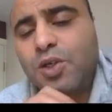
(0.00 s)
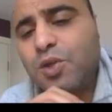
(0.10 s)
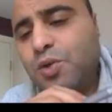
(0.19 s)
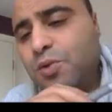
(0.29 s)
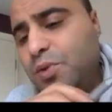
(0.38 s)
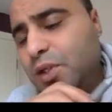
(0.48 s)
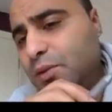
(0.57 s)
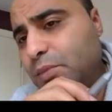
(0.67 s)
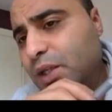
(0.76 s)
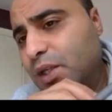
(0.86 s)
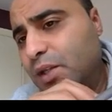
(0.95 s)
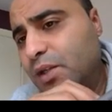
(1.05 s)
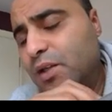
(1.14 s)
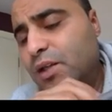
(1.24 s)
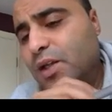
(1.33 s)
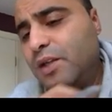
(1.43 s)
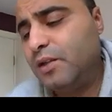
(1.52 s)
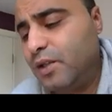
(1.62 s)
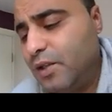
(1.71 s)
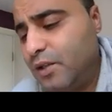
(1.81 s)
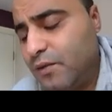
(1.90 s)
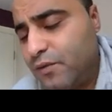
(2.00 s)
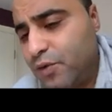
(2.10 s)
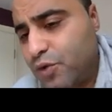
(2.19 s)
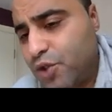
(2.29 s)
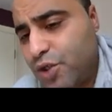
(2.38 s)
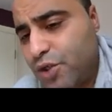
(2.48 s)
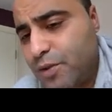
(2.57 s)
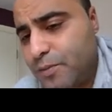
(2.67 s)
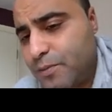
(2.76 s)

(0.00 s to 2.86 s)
could be making in the future.